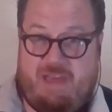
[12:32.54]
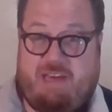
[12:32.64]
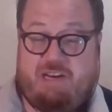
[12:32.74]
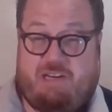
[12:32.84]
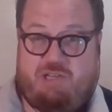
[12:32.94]

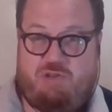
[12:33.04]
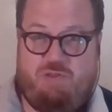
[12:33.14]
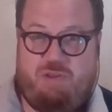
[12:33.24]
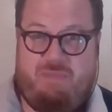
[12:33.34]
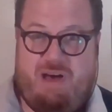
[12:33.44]
can control
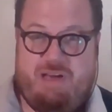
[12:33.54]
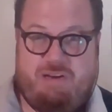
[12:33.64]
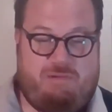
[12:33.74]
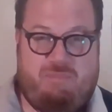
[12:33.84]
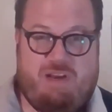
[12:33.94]
the
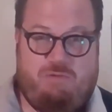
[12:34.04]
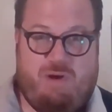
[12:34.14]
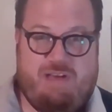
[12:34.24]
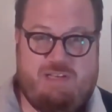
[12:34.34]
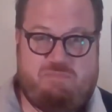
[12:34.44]
mind in many
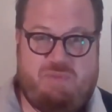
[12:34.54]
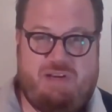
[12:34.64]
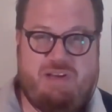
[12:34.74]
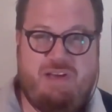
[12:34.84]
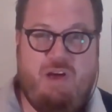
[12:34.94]
ways,
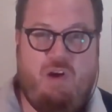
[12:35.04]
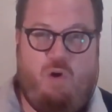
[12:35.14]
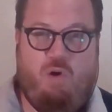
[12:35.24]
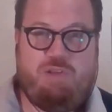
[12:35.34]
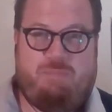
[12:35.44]
but
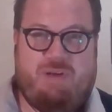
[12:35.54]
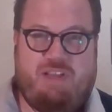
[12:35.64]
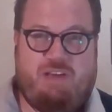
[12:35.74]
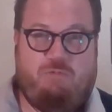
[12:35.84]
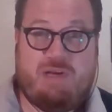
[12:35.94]

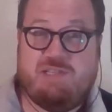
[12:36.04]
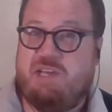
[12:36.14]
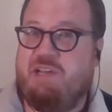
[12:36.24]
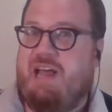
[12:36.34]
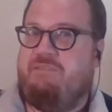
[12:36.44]
ultimately we
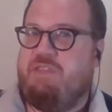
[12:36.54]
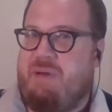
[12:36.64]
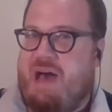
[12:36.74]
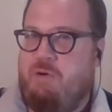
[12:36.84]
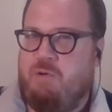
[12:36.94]
still have the
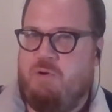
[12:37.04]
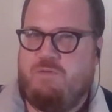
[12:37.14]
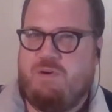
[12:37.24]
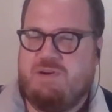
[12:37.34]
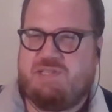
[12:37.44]
power
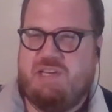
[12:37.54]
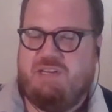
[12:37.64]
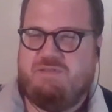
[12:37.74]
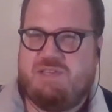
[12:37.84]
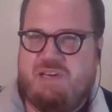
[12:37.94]
over
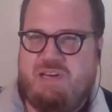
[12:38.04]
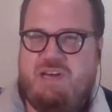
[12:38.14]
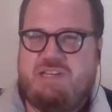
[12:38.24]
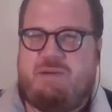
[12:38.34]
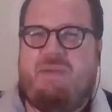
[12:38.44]
ourselves
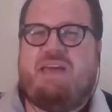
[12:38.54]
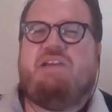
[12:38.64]
to make a